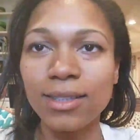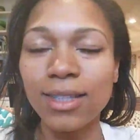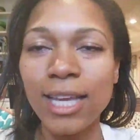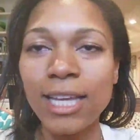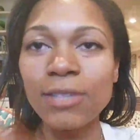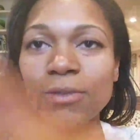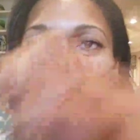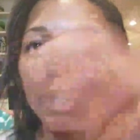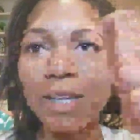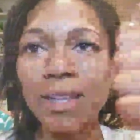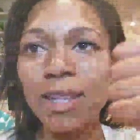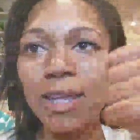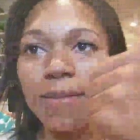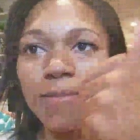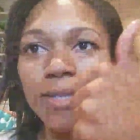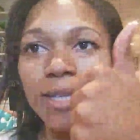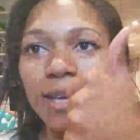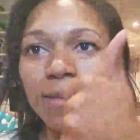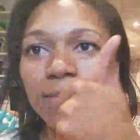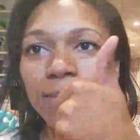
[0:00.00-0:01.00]
Thanks for the
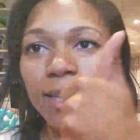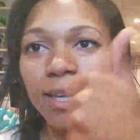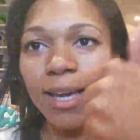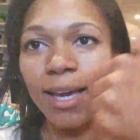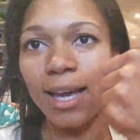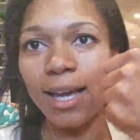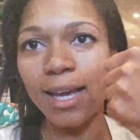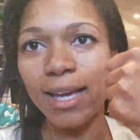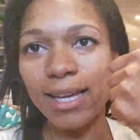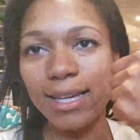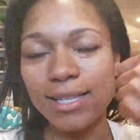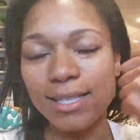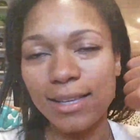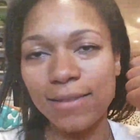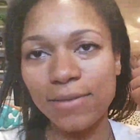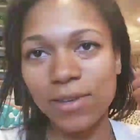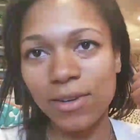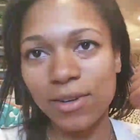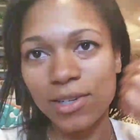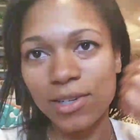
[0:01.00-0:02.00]
thumbs up, you guys.
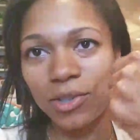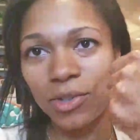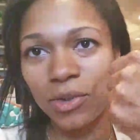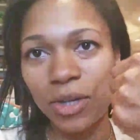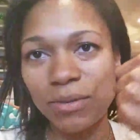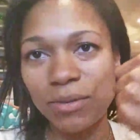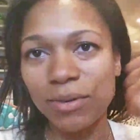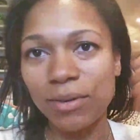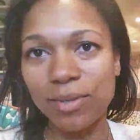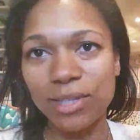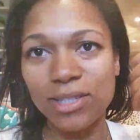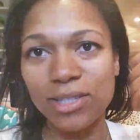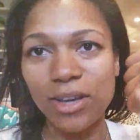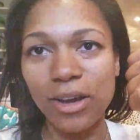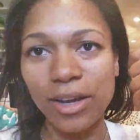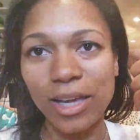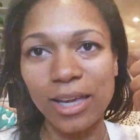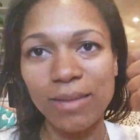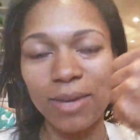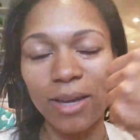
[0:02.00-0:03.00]
If you're enjoying what we're
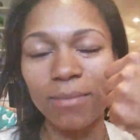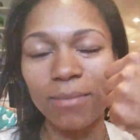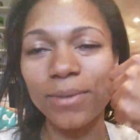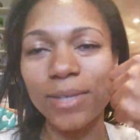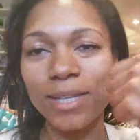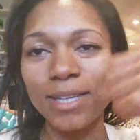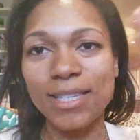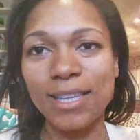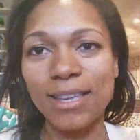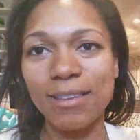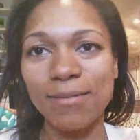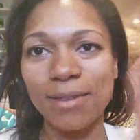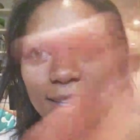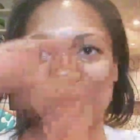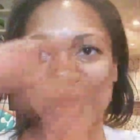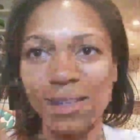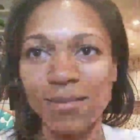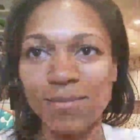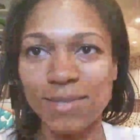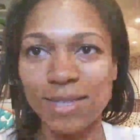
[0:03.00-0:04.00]
talking about, please give me
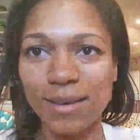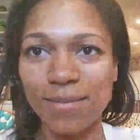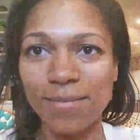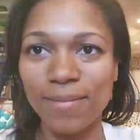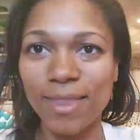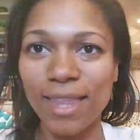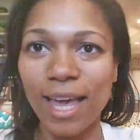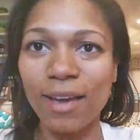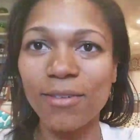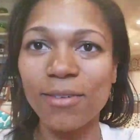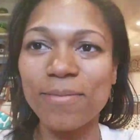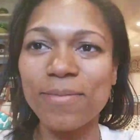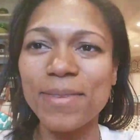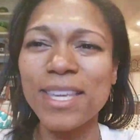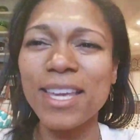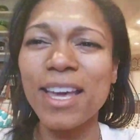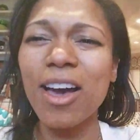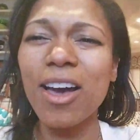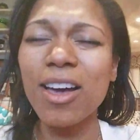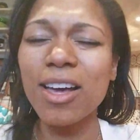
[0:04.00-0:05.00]
a thumbs up. That would
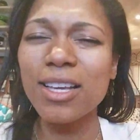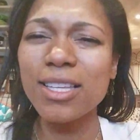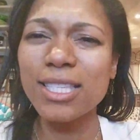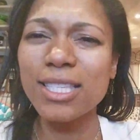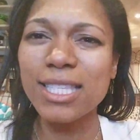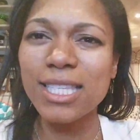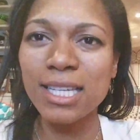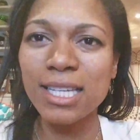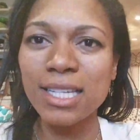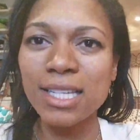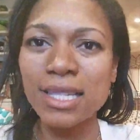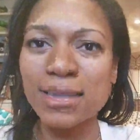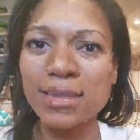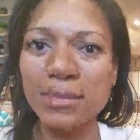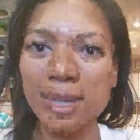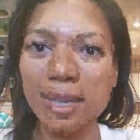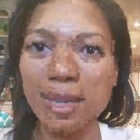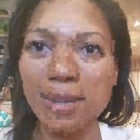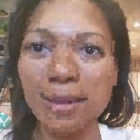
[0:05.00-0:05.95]
be awesome.